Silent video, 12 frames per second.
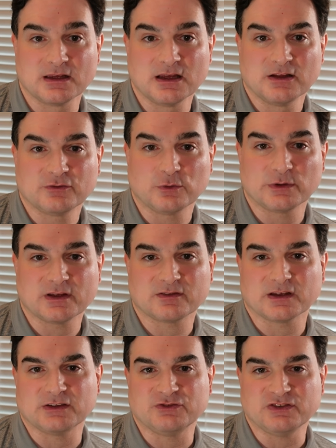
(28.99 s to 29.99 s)
Toolkits
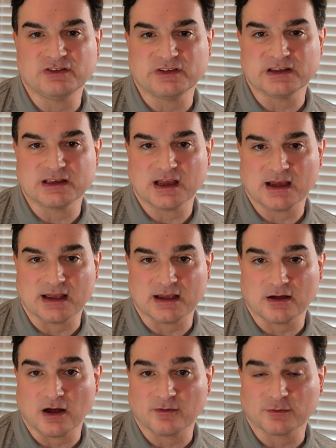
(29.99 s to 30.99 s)
like GTK
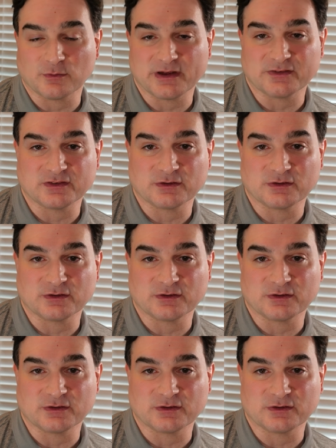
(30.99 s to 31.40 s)
offer ways to